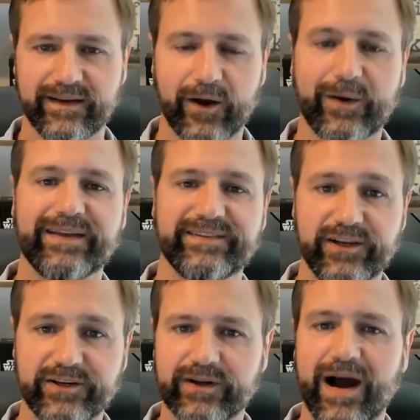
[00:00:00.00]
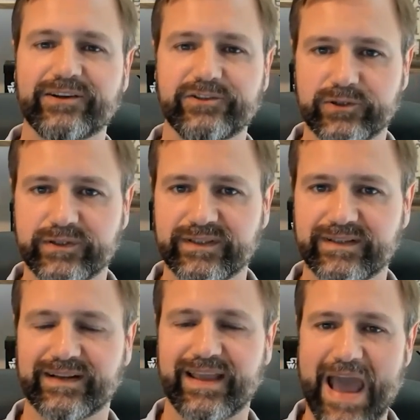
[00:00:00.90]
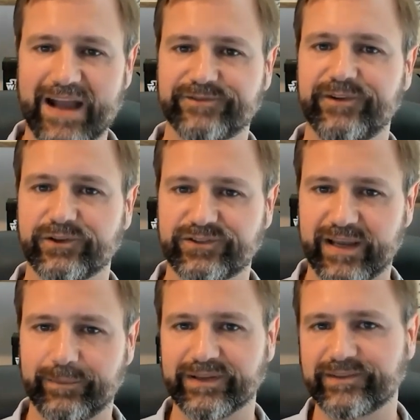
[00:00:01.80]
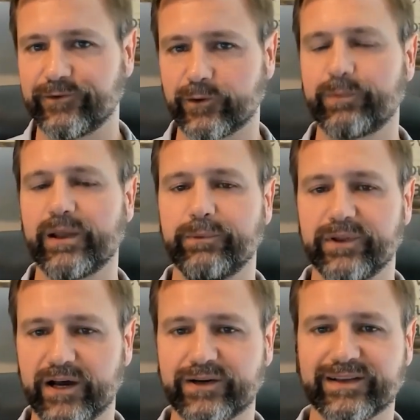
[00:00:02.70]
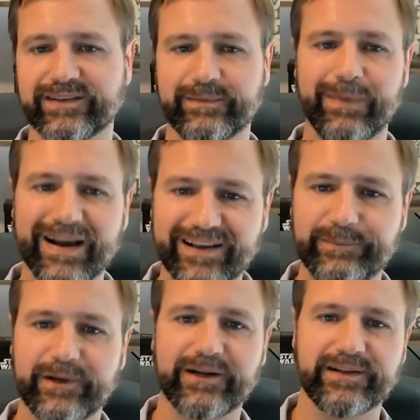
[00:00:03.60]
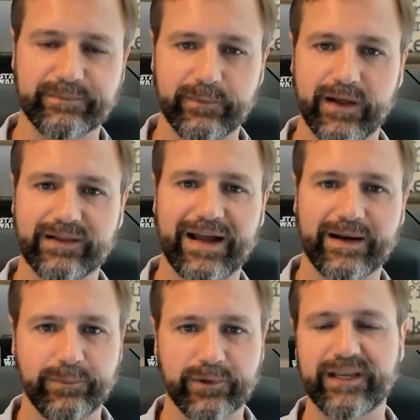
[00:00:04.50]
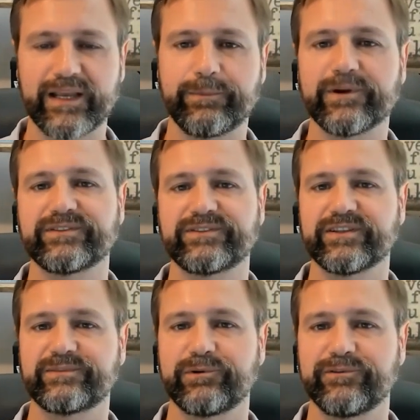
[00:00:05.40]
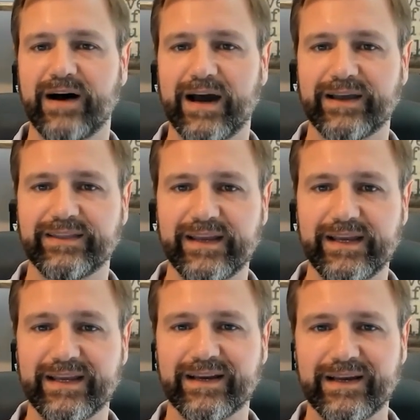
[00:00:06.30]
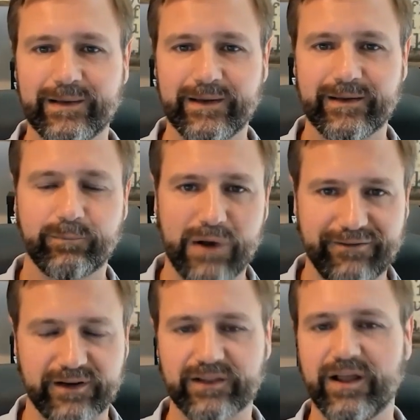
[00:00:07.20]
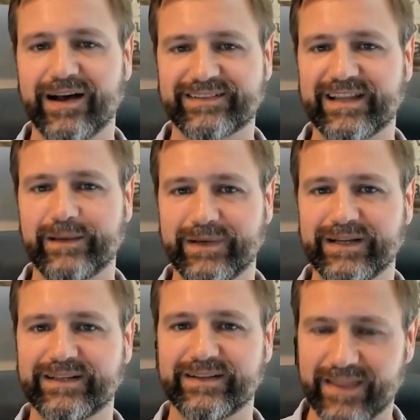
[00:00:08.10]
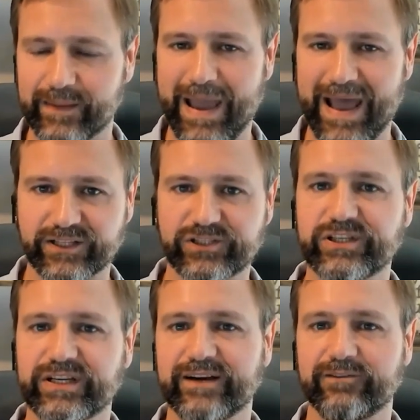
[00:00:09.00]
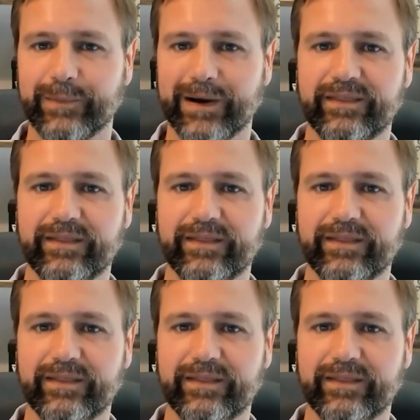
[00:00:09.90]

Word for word: Okay, so you are doing cash flow statements for people, though, because in my experience, a lot of bookkeepers just provide the profit and loss statement and then the balance sheet every month.